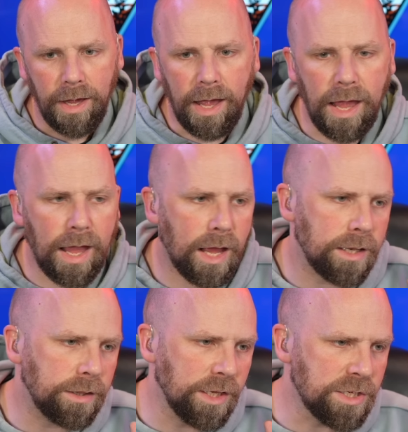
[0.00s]
And
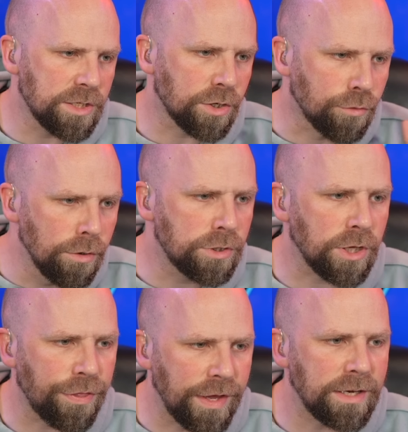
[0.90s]
this is a
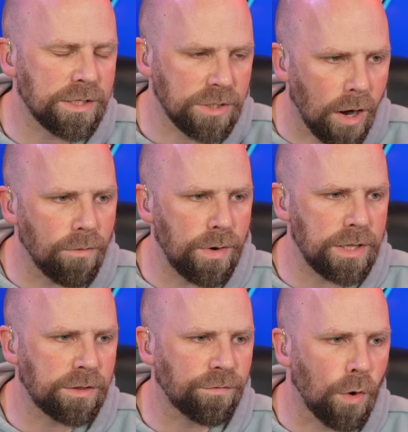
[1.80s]
crucial thing to start
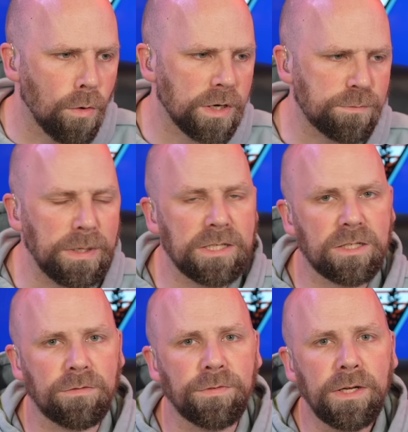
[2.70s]
with, of course, because
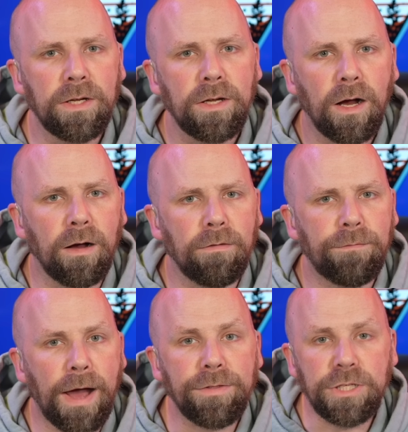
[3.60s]
of
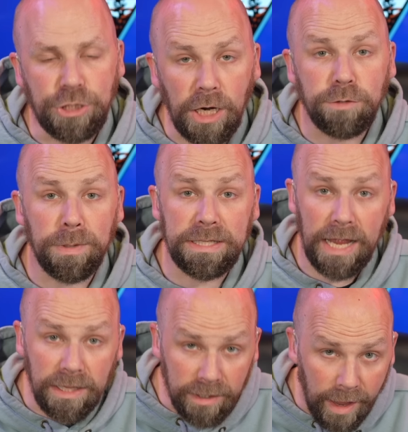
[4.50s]
how the Judgment
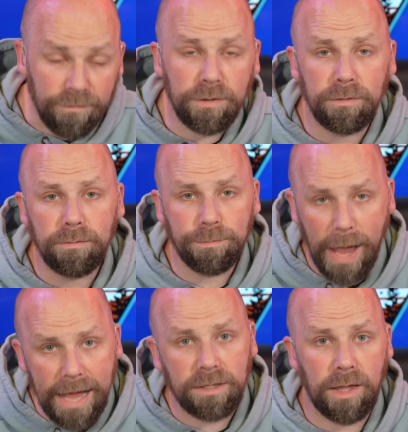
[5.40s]
Day left
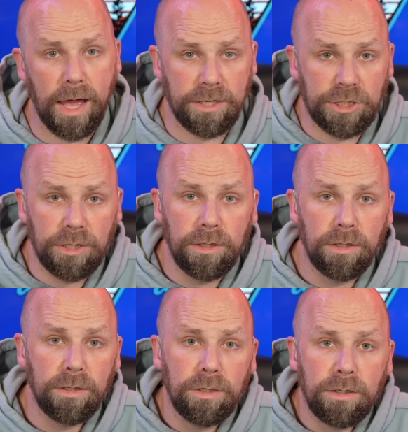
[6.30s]
backlash
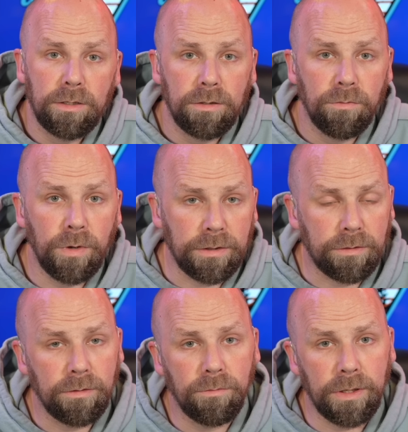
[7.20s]
with
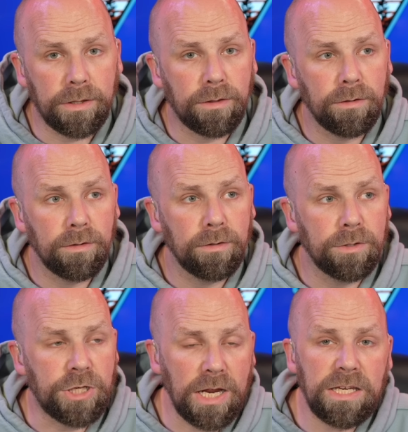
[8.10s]

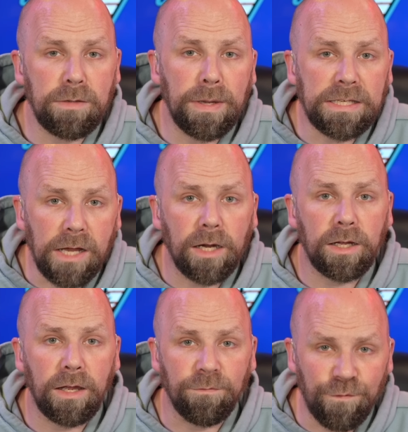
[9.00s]
JD
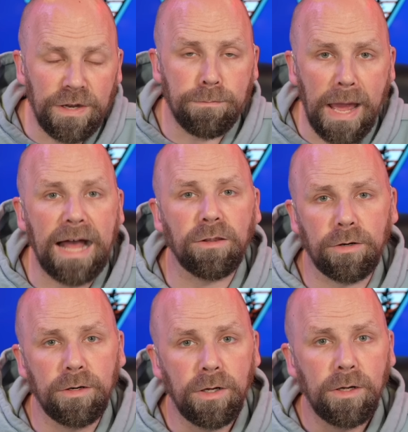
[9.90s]
McDonagh and Finn
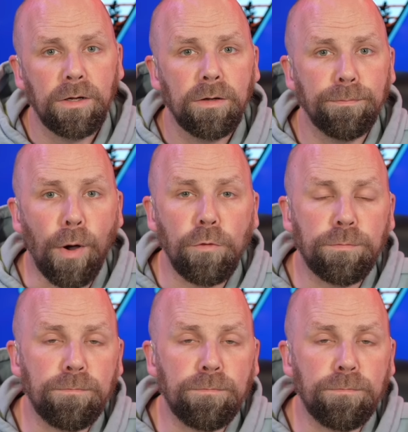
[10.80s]
Balor both